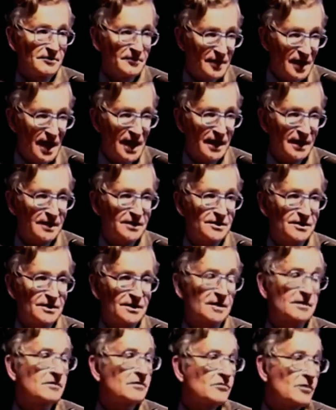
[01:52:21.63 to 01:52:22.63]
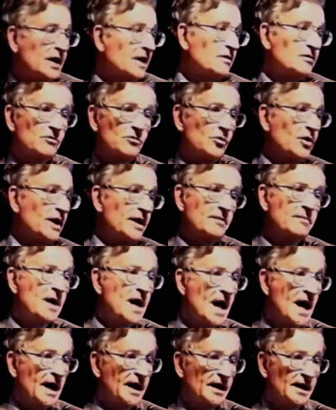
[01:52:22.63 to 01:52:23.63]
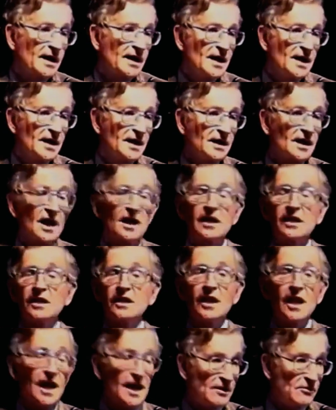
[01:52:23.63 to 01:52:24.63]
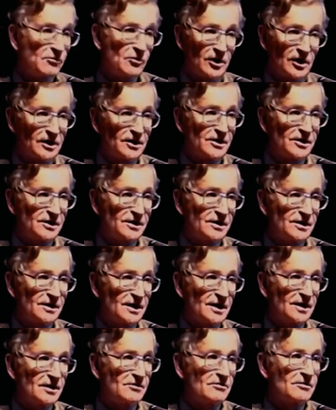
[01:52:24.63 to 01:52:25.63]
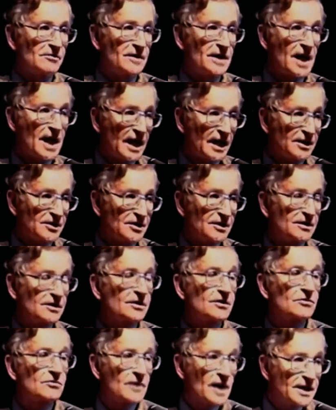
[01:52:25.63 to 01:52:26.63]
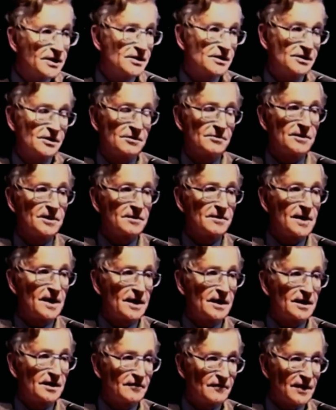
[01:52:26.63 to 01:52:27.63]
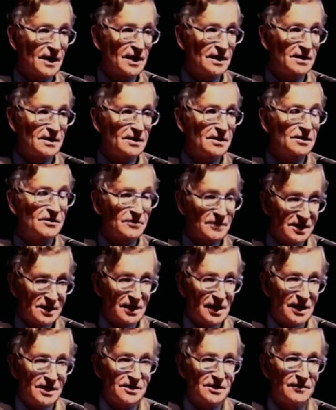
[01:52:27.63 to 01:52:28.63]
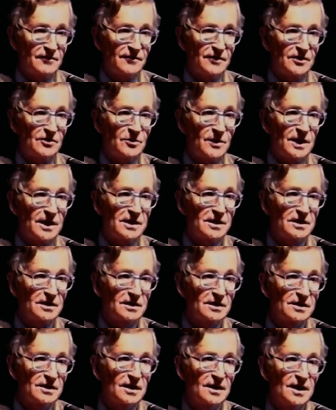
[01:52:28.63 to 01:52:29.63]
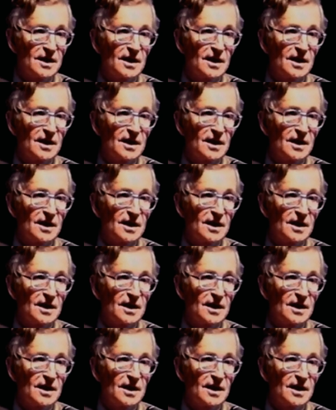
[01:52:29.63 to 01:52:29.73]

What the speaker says: blacks that went way back. It got a lot worse in reaction to the racism of the American invaders, which lasted for 20 years.